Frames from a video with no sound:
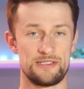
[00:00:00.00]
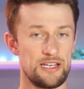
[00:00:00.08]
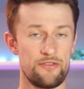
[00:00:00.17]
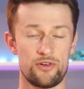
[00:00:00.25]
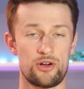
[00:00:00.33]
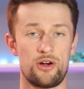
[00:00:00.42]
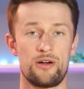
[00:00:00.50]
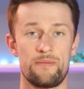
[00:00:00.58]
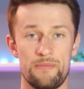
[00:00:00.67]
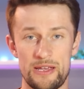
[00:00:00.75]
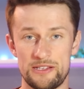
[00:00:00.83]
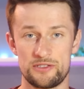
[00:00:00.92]
The Saver card
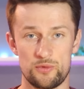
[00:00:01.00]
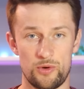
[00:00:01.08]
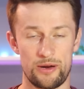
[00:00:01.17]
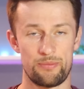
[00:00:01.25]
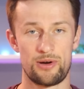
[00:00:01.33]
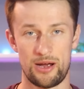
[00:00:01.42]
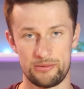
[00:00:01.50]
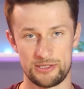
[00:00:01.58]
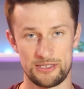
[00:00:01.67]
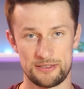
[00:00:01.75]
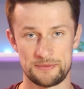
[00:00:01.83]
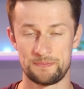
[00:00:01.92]
meets what it
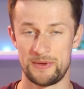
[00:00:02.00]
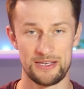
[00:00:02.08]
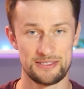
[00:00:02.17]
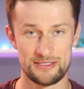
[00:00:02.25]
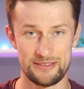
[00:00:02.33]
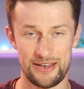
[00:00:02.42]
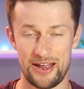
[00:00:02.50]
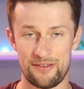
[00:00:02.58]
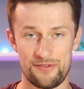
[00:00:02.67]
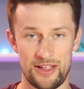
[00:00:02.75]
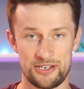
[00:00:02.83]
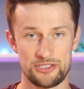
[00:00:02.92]
promises. It's not a
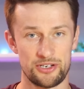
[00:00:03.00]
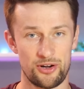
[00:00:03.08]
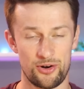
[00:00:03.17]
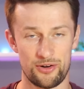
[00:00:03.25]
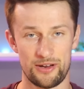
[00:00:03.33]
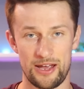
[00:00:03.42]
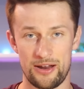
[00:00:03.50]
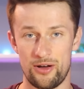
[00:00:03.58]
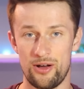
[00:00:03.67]
flashy card at